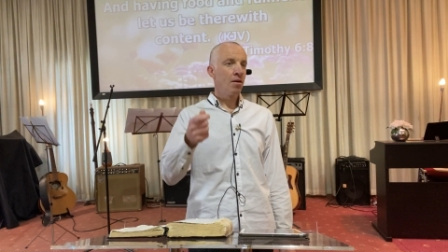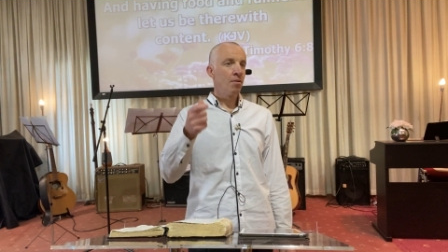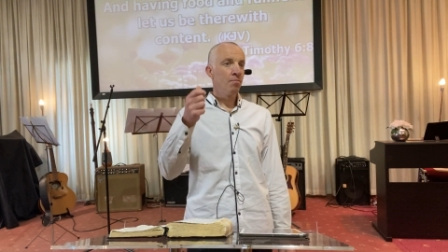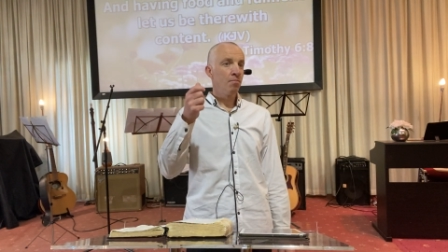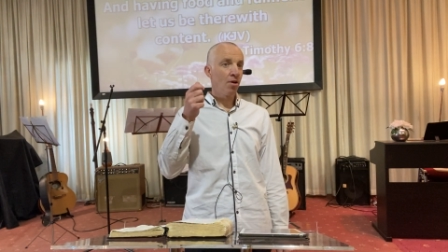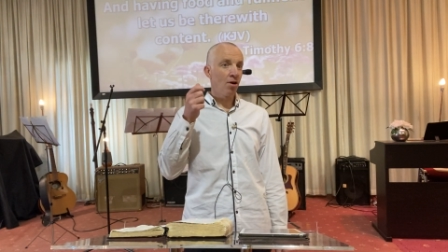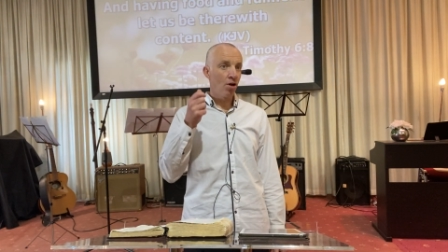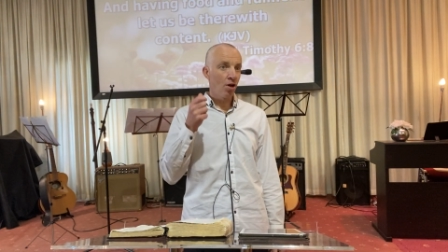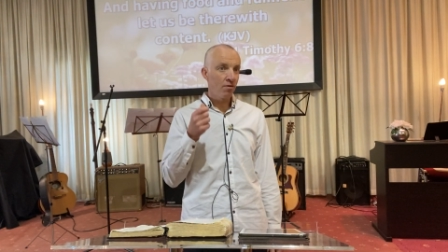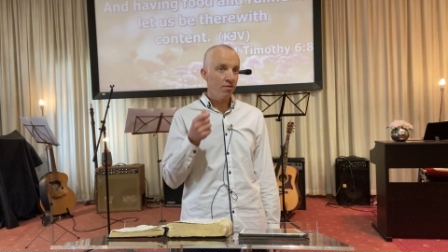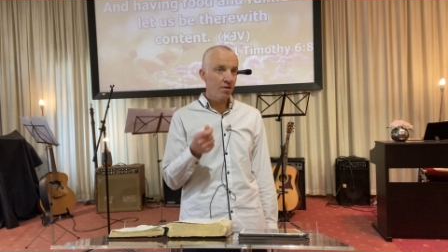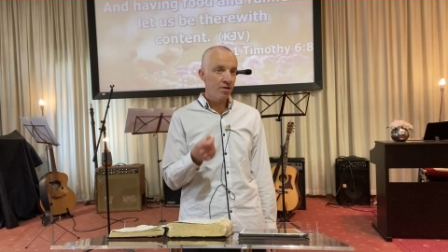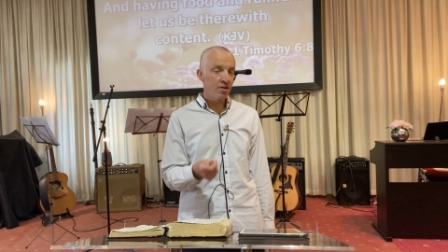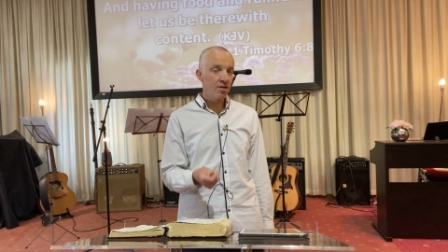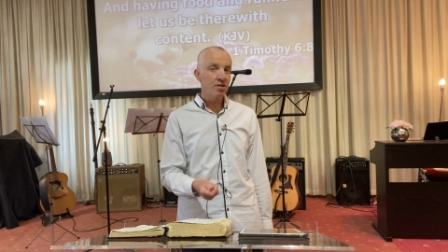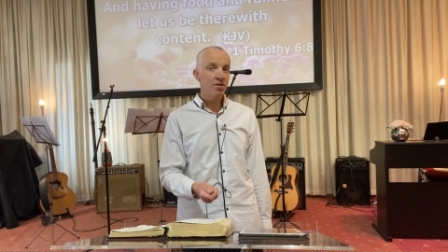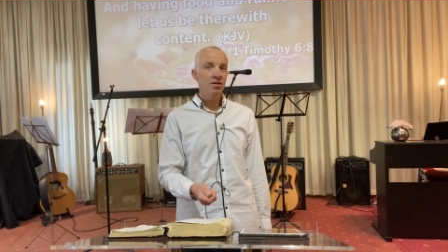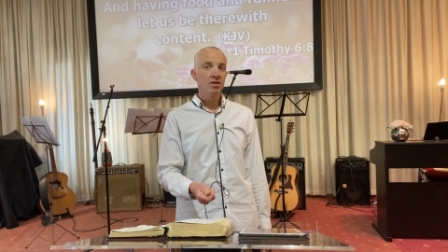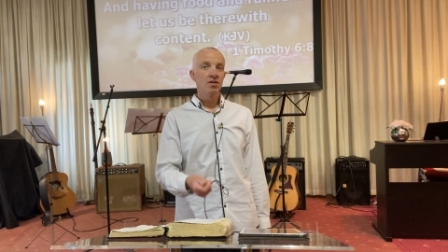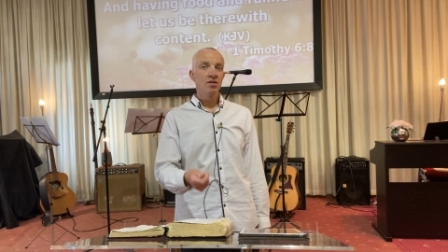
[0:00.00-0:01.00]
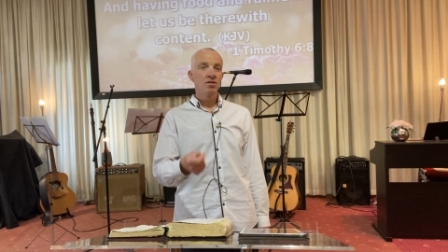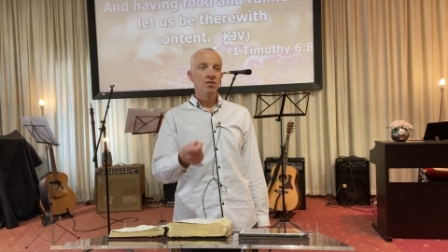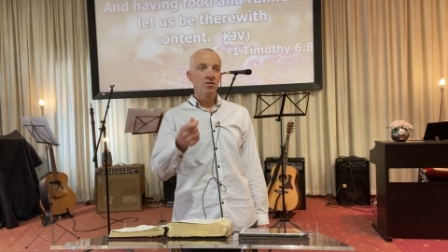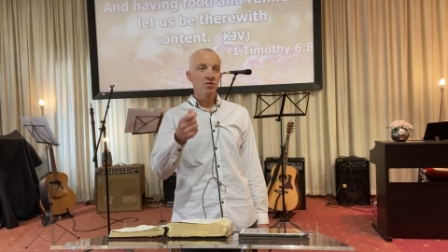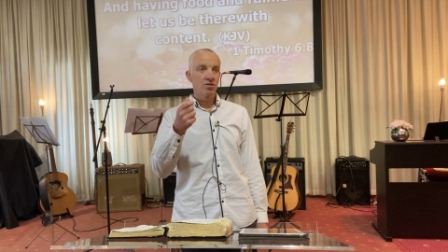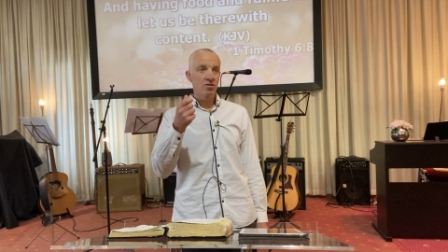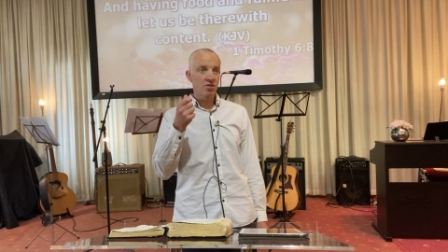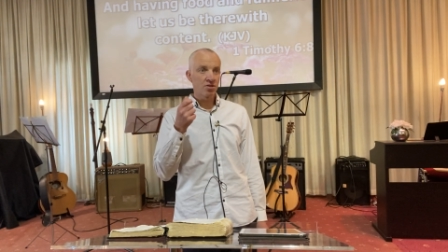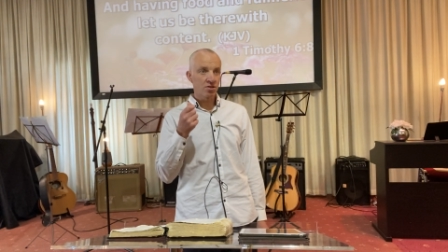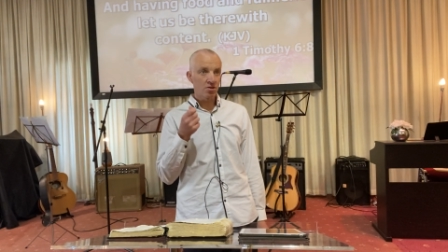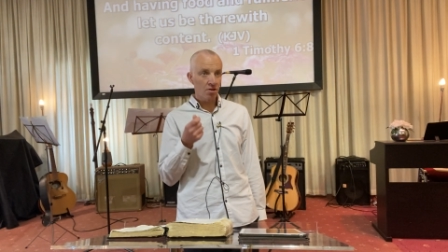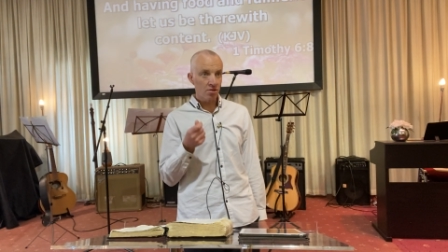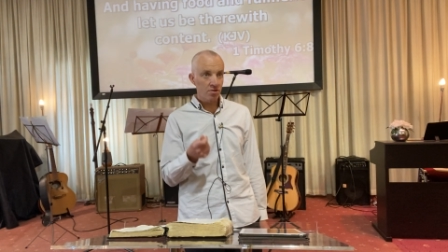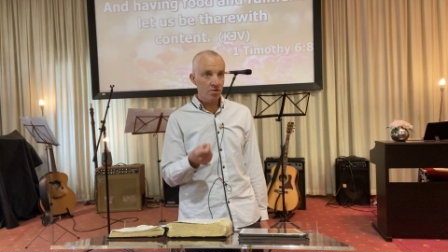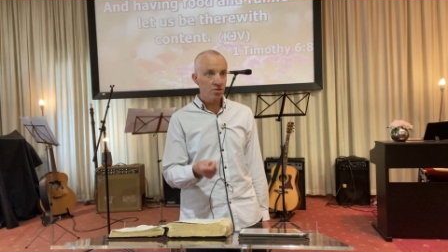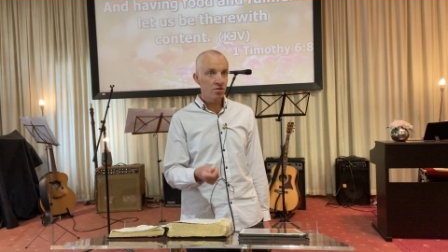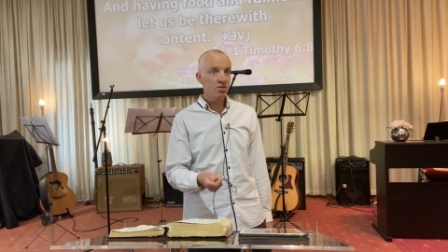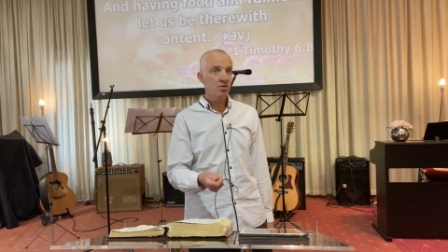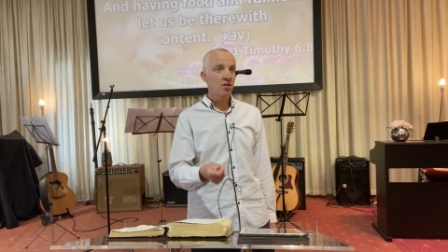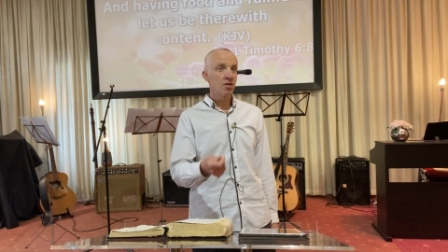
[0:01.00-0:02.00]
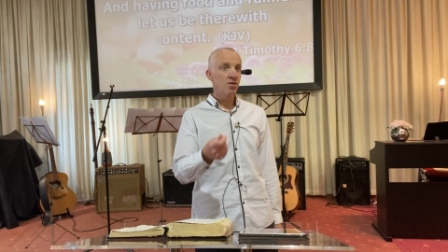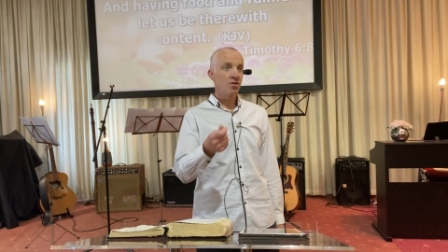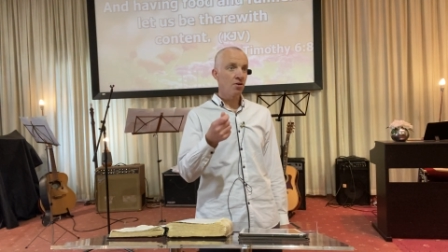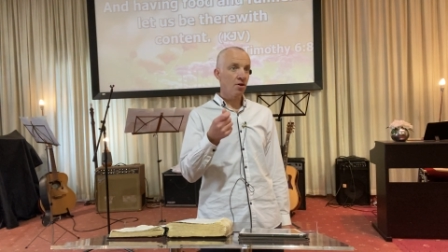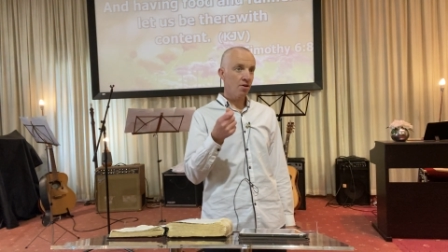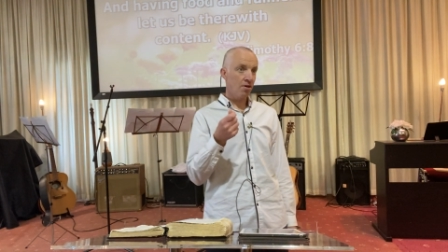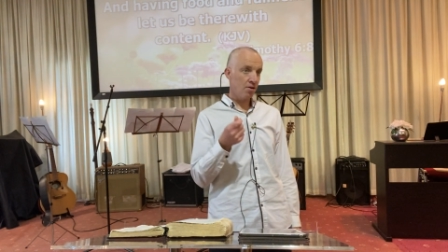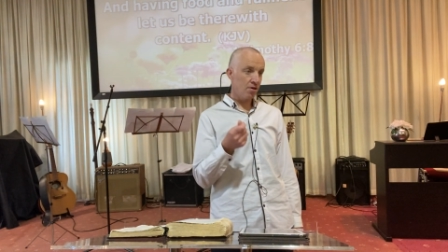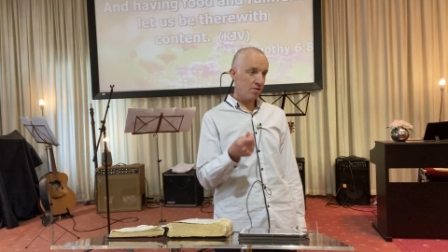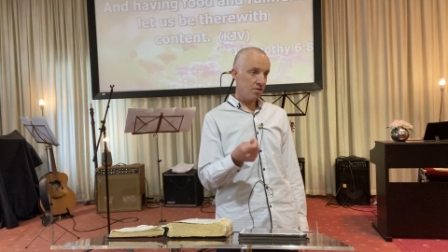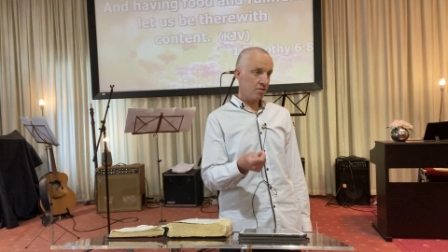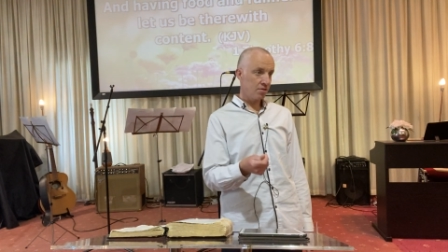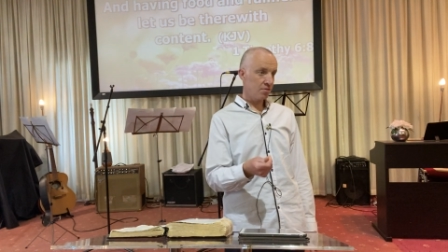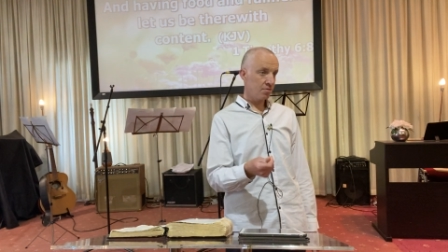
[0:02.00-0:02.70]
beloved sons and daughters.